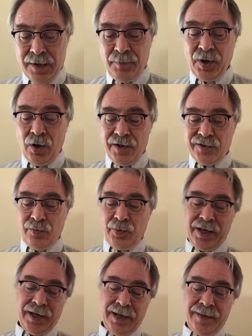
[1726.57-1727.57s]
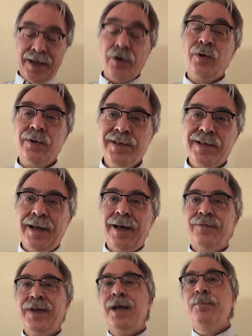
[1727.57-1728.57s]
but also bringing in then old
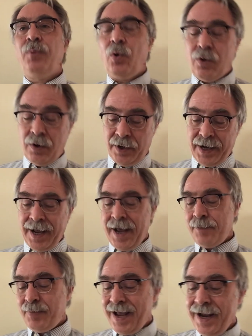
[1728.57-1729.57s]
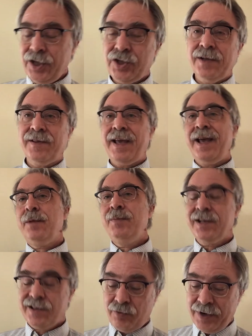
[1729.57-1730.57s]
staff and board and patients and
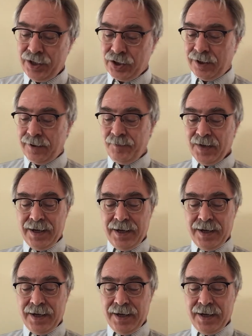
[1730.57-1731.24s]
administration